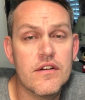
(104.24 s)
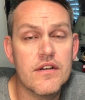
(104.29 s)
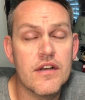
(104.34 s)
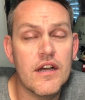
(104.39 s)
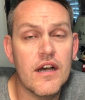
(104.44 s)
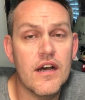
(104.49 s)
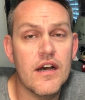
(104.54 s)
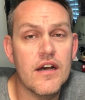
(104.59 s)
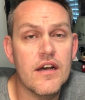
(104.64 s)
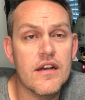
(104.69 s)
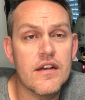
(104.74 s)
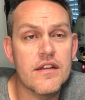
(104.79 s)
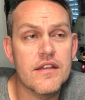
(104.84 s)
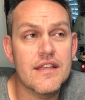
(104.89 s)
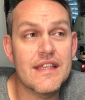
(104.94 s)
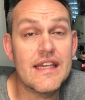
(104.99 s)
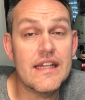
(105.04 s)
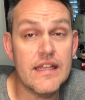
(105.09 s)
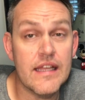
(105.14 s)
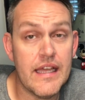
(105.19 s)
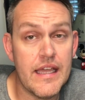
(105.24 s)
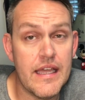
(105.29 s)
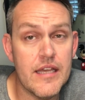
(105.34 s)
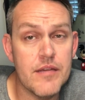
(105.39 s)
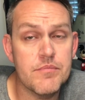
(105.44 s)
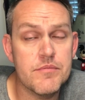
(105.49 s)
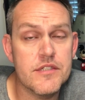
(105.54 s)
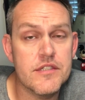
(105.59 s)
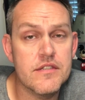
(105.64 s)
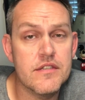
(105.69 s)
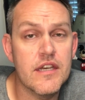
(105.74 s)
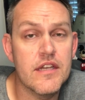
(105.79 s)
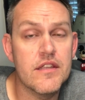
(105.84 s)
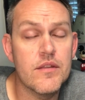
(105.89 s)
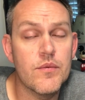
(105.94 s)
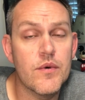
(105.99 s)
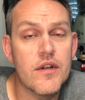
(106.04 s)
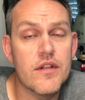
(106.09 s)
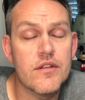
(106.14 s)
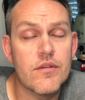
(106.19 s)
uh, kiloamps and
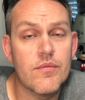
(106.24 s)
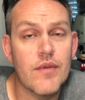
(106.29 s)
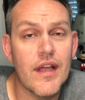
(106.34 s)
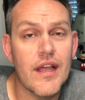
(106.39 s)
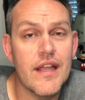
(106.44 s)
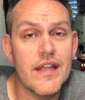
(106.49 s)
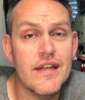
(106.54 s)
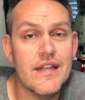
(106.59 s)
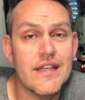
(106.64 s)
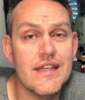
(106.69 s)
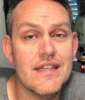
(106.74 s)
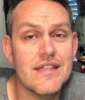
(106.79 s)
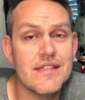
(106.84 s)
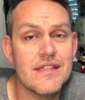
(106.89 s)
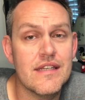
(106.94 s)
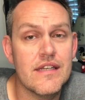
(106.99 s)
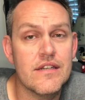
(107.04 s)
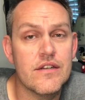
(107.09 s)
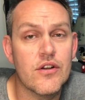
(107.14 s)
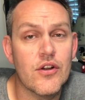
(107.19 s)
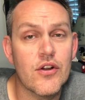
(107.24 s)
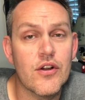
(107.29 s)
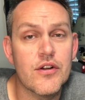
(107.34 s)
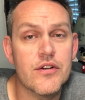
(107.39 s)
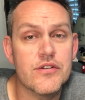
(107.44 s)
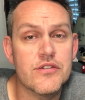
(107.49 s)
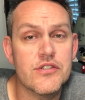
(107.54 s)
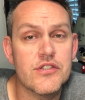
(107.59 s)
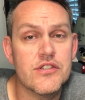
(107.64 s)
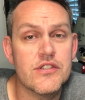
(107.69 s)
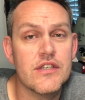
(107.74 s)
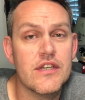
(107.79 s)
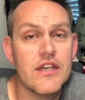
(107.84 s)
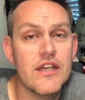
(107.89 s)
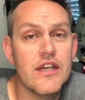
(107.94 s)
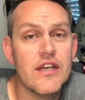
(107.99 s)
the one on the right is in hertz.